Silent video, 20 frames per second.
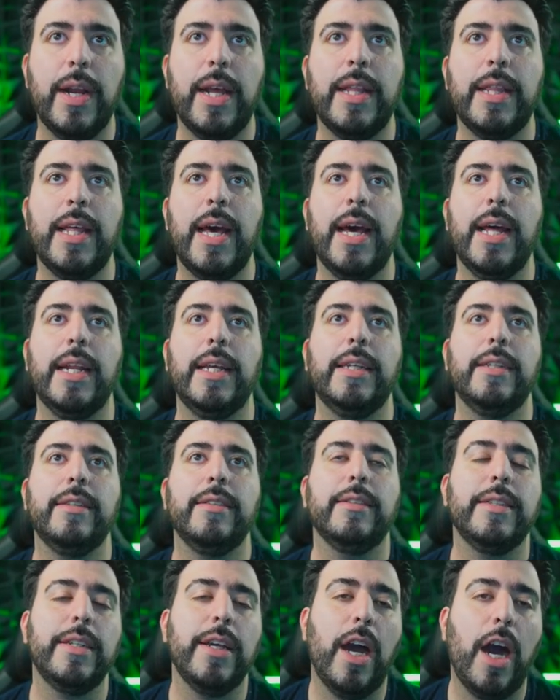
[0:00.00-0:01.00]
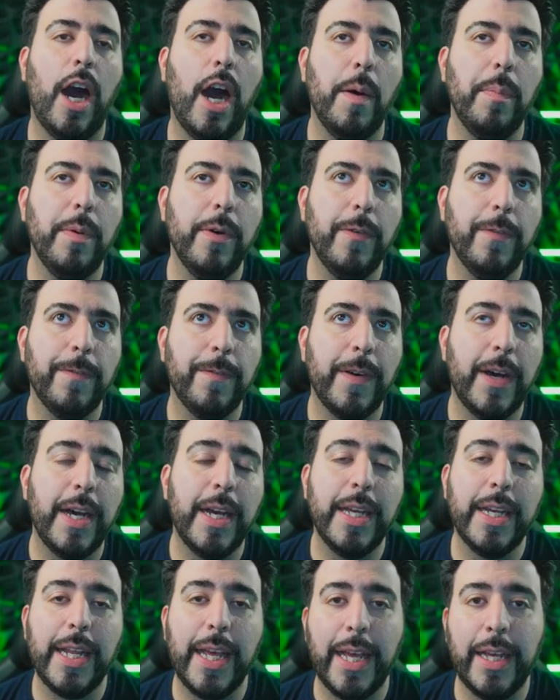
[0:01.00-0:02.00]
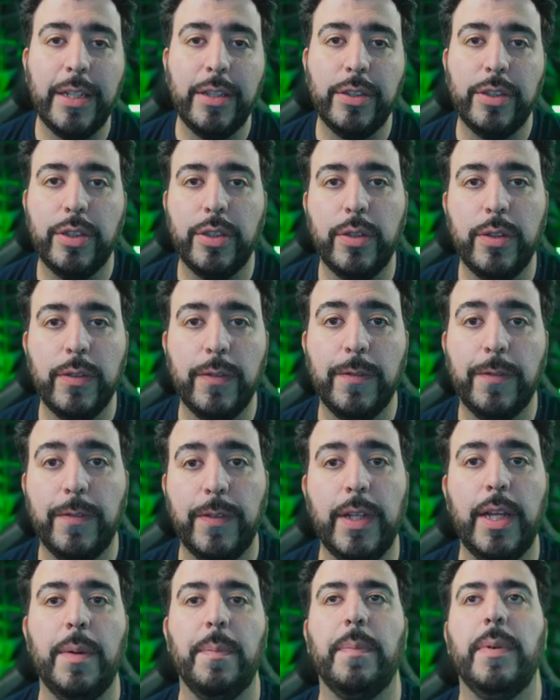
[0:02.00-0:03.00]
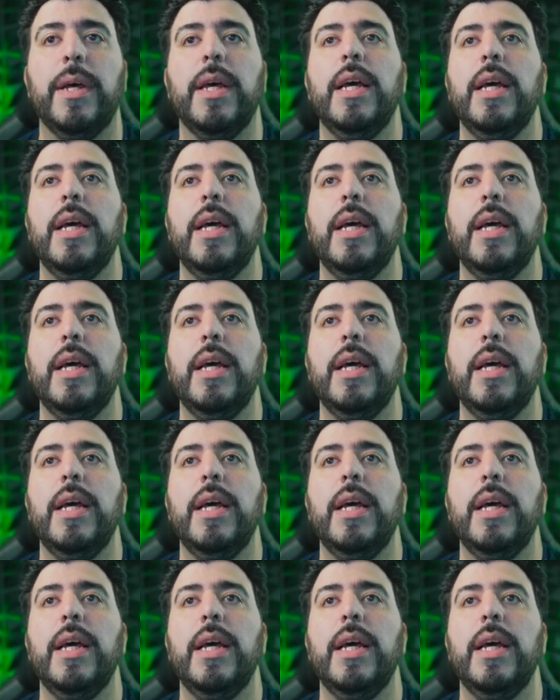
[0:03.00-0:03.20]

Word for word: and that is the Oppo Find N2 Flip.